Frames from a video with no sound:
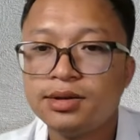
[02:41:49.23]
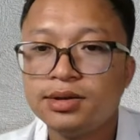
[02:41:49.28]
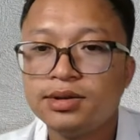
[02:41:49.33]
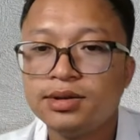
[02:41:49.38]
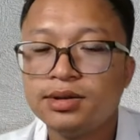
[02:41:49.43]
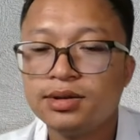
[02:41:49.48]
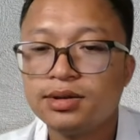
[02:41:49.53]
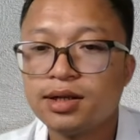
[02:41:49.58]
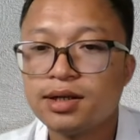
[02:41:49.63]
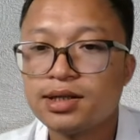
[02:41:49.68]

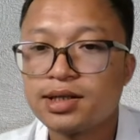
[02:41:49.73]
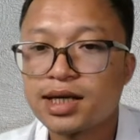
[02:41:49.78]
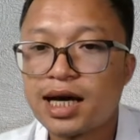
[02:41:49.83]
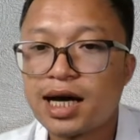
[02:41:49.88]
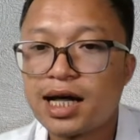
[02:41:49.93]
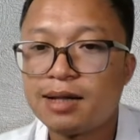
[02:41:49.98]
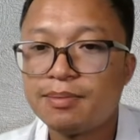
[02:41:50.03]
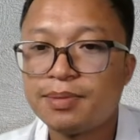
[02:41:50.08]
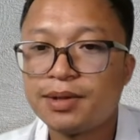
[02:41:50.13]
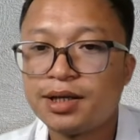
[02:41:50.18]
So
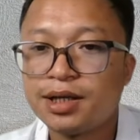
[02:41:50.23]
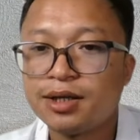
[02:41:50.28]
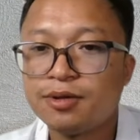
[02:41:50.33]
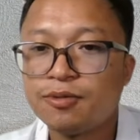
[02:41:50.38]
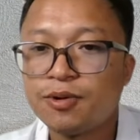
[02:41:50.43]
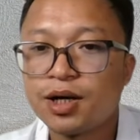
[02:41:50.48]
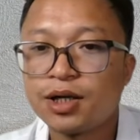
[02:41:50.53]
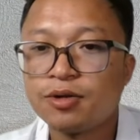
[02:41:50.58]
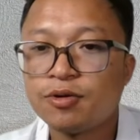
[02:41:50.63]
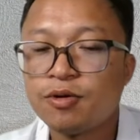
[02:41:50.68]
scalping in
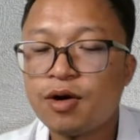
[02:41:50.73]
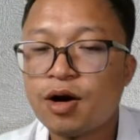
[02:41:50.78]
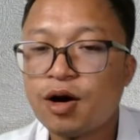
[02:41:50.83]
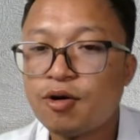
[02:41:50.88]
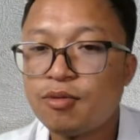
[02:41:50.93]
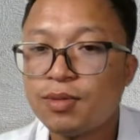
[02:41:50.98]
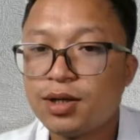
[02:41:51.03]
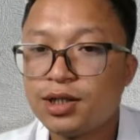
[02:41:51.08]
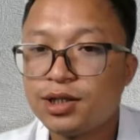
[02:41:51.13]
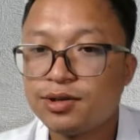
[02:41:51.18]
one go, how
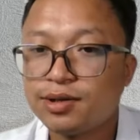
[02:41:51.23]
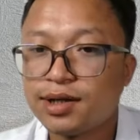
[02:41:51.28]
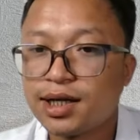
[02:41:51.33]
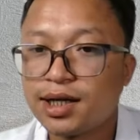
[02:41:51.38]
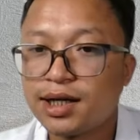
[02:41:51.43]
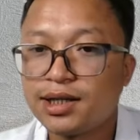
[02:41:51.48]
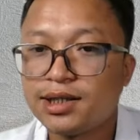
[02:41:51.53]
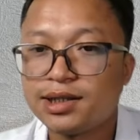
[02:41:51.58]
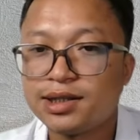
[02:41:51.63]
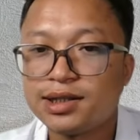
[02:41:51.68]
much you get
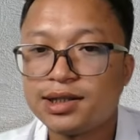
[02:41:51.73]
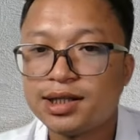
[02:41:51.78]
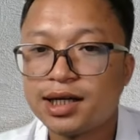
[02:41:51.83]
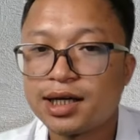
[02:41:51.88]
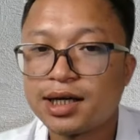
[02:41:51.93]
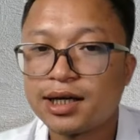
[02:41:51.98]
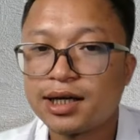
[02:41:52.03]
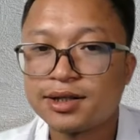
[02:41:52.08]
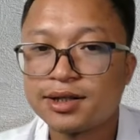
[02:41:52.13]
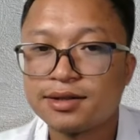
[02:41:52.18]
it, take
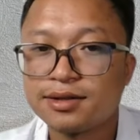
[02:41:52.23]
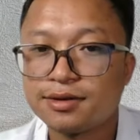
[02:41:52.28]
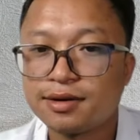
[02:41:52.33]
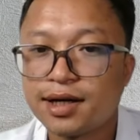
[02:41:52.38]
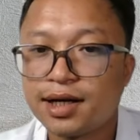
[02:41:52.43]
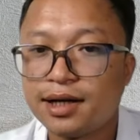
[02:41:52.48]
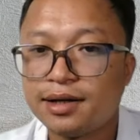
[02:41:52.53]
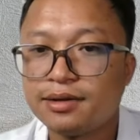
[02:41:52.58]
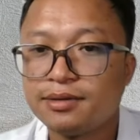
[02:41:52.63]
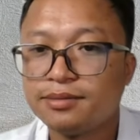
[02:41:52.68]
it,
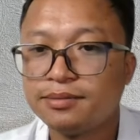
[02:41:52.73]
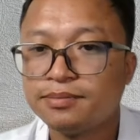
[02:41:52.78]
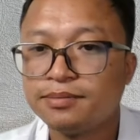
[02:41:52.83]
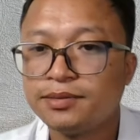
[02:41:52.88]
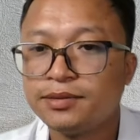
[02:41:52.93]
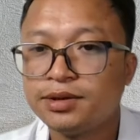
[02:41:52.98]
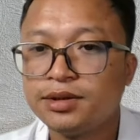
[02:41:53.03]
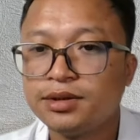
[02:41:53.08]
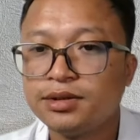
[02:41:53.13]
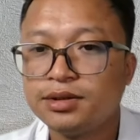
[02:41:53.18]
right?
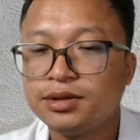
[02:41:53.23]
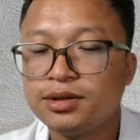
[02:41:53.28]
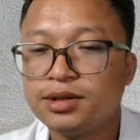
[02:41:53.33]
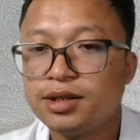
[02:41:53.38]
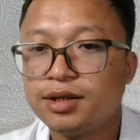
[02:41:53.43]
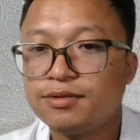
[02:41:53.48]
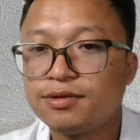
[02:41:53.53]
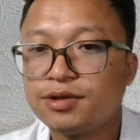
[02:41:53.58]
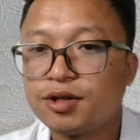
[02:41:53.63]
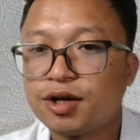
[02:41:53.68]

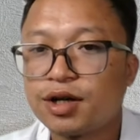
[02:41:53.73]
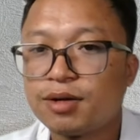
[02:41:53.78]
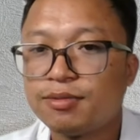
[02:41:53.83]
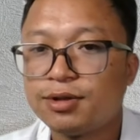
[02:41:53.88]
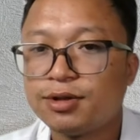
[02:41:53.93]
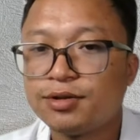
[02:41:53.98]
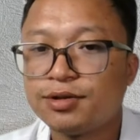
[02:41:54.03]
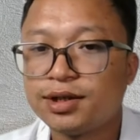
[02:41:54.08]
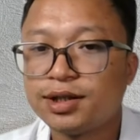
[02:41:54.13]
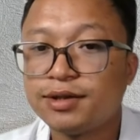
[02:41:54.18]
If it's not able
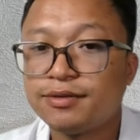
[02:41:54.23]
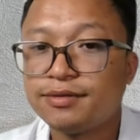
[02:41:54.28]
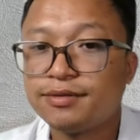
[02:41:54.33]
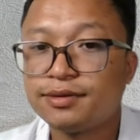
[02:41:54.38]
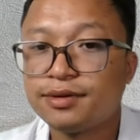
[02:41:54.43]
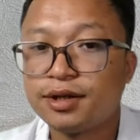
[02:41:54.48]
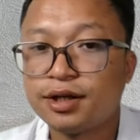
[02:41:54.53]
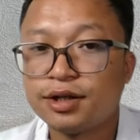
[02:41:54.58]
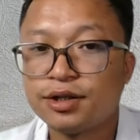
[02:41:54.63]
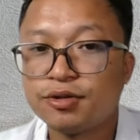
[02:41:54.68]
to give,
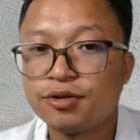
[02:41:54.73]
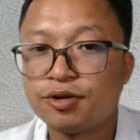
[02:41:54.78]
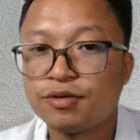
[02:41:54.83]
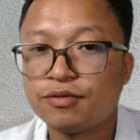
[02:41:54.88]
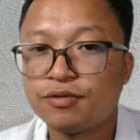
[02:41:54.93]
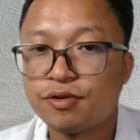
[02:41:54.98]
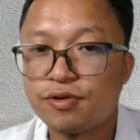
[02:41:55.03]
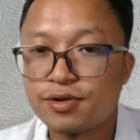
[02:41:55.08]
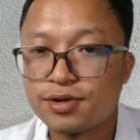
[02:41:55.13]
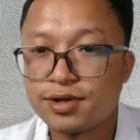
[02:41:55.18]
then don't
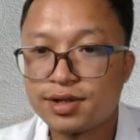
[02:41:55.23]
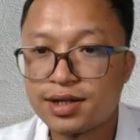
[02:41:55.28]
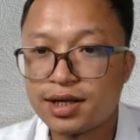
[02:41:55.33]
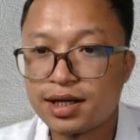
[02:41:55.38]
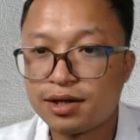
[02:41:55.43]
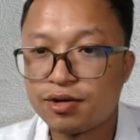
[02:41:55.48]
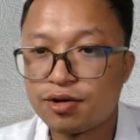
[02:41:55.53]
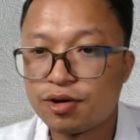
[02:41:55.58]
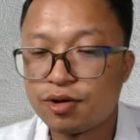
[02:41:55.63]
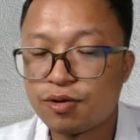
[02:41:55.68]
force
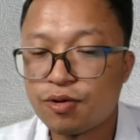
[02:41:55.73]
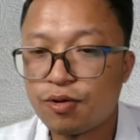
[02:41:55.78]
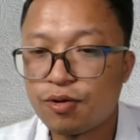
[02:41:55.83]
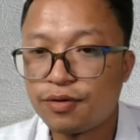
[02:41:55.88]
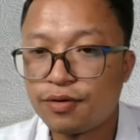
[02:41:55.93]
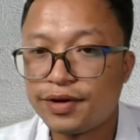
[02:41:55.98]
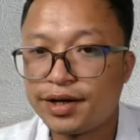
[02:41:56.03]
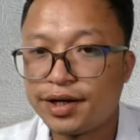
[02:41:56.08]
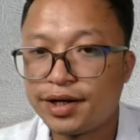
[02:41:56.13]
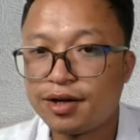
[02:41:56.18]
and don't hold
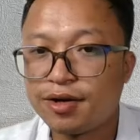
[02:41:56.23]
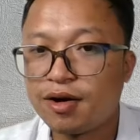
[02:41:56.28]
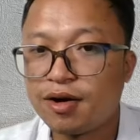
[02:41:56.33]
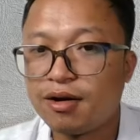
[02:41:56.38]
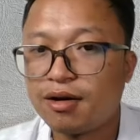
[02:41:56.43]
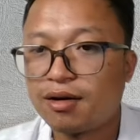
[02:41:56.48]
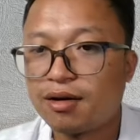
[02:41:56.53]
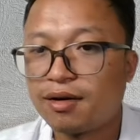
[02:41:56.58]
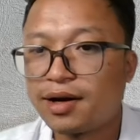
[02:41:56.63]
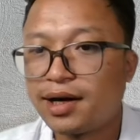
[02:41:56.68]
very
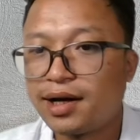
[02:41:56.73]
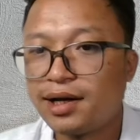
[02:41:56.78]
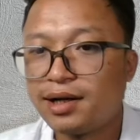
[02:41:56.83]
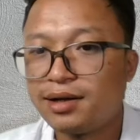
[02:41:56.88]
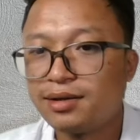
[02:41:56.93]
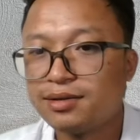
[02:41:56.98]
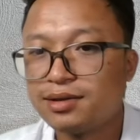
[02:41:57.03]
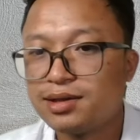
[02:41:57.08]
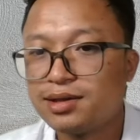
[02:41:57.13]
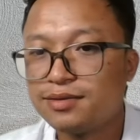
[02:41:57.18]
long, right?
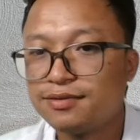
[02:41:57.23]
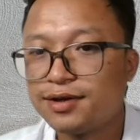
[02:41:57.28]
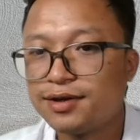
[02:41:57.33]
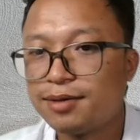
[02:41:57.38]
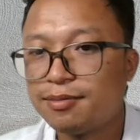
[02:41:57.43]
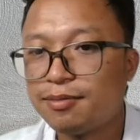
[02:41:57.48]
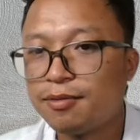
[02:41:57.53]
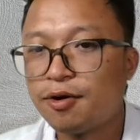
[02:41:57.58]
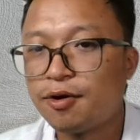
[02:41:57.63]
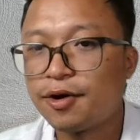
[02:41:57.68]
It's very
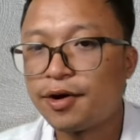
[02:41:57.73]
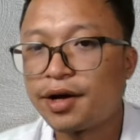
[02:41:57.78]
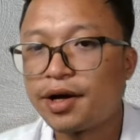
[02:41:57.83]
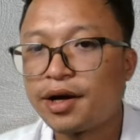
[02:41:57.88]
boring.